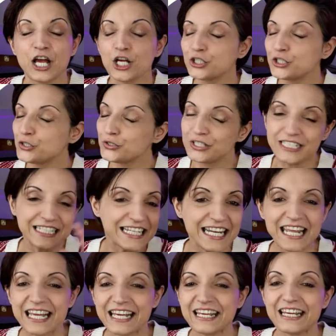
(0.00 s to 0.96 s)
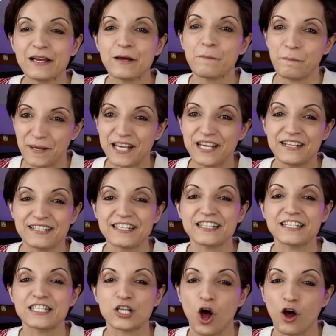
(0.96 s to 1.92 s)
unique
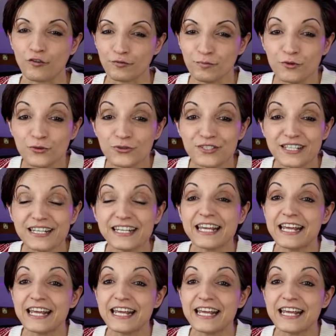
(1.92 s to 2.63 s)
pieces of music